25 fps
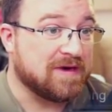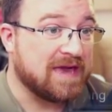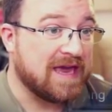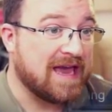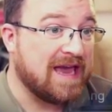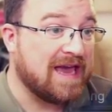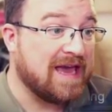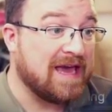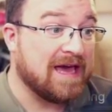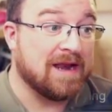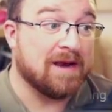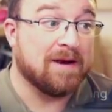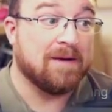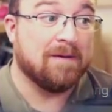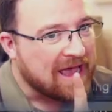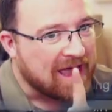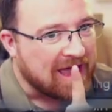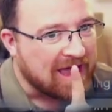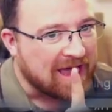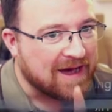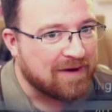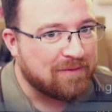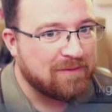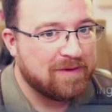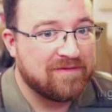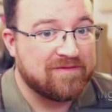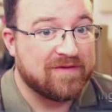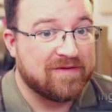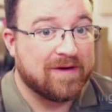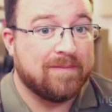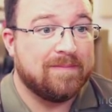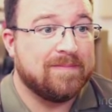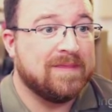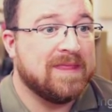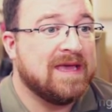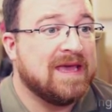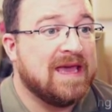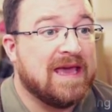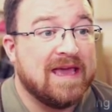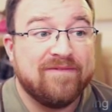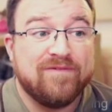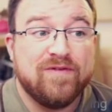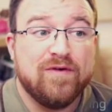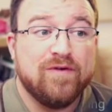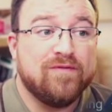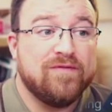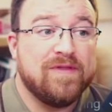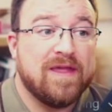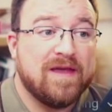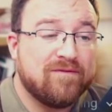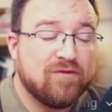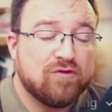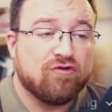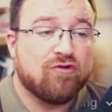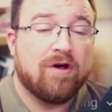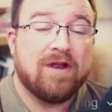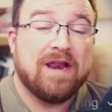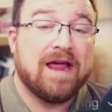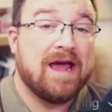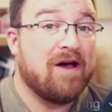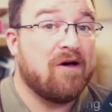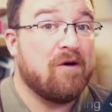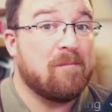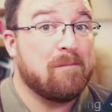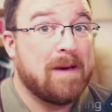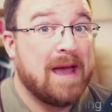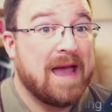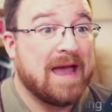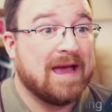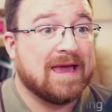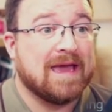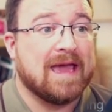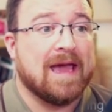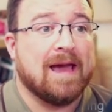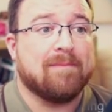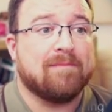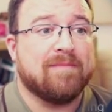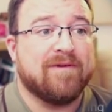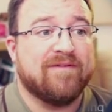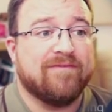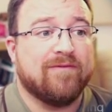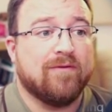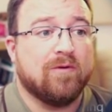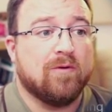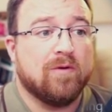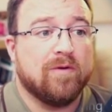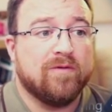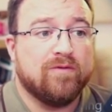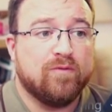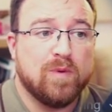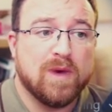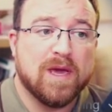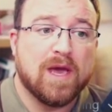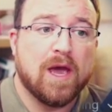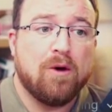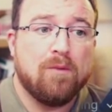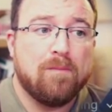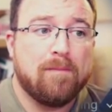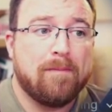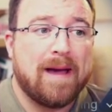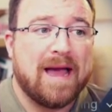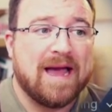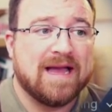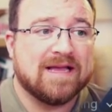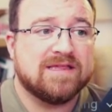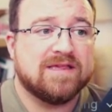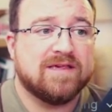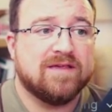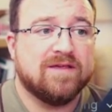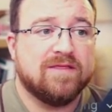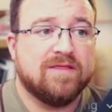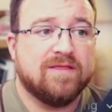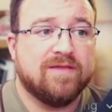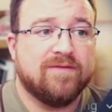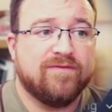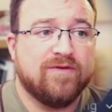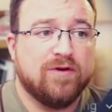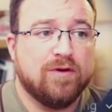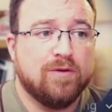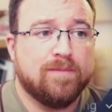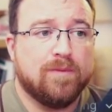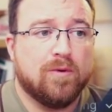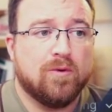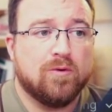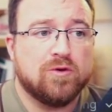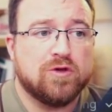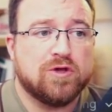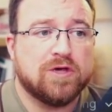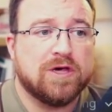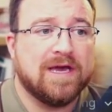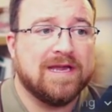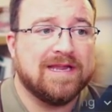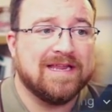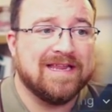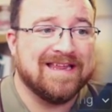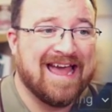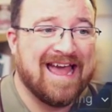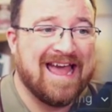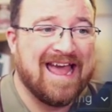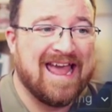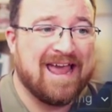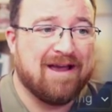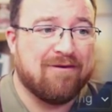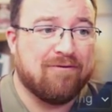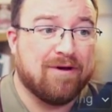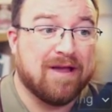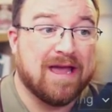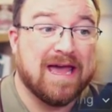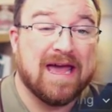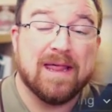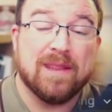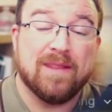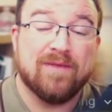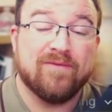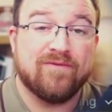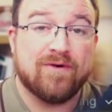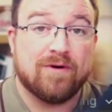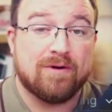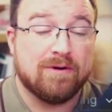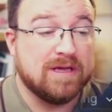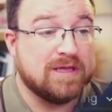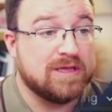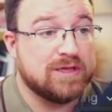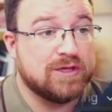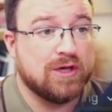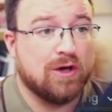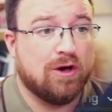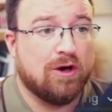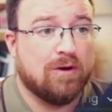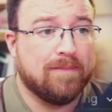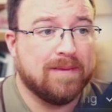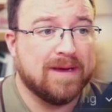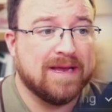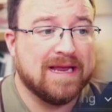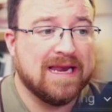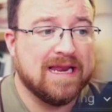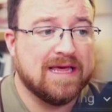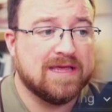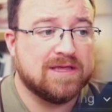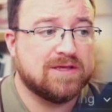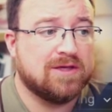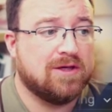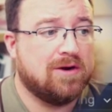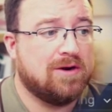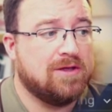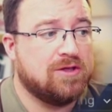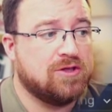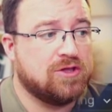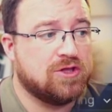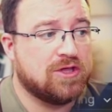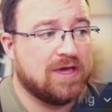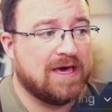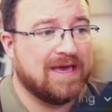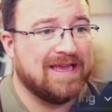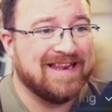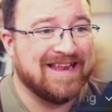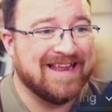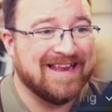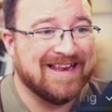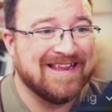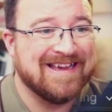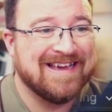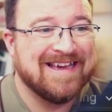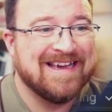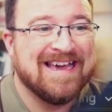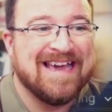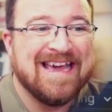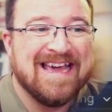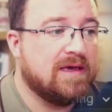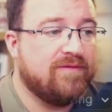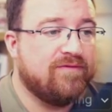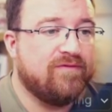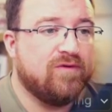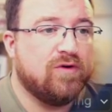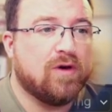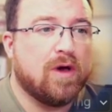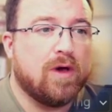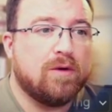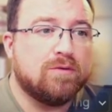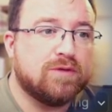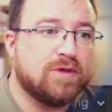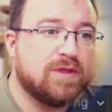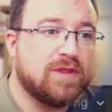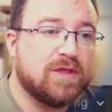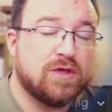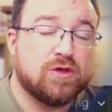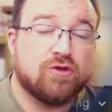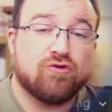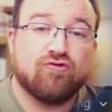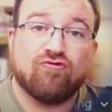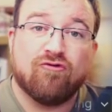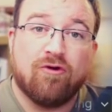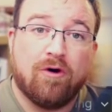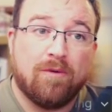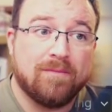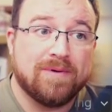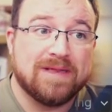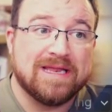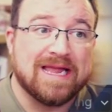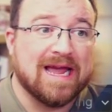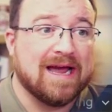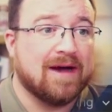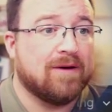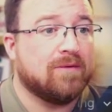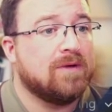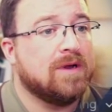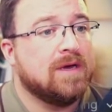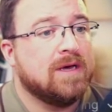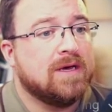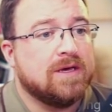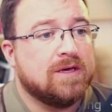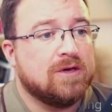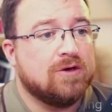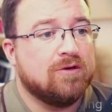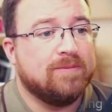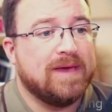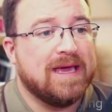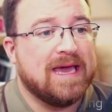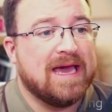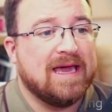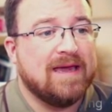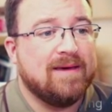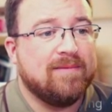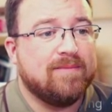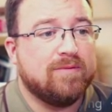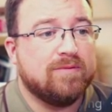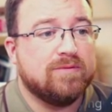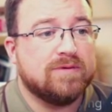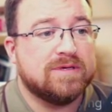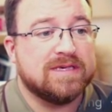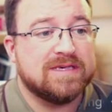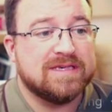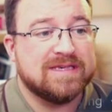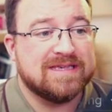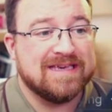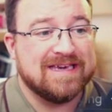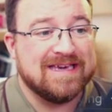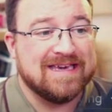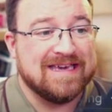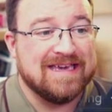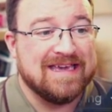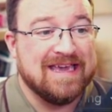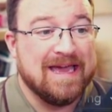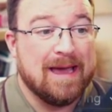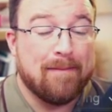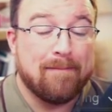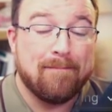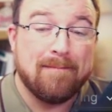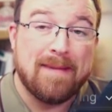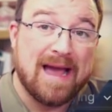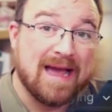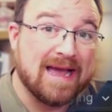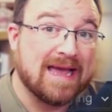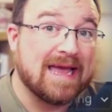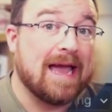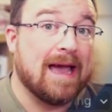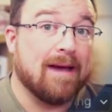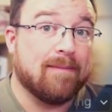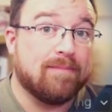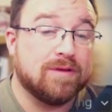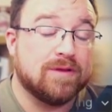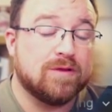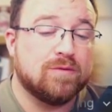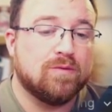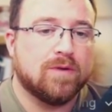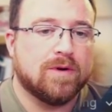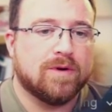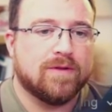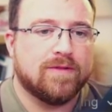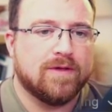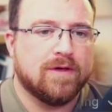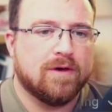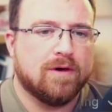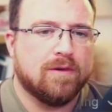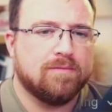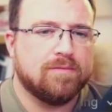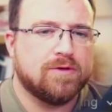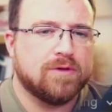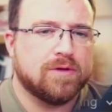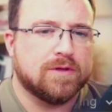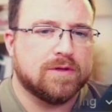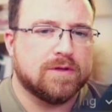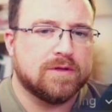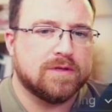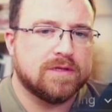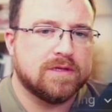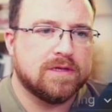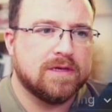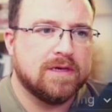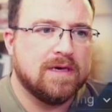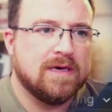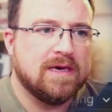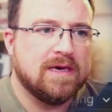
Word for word: can. However, if you've never tried out a matcap before, if we go back to the viewport shading area at the very top and click solid shaded, if you go to this drop down, you'll be able to see matcap as one of the options.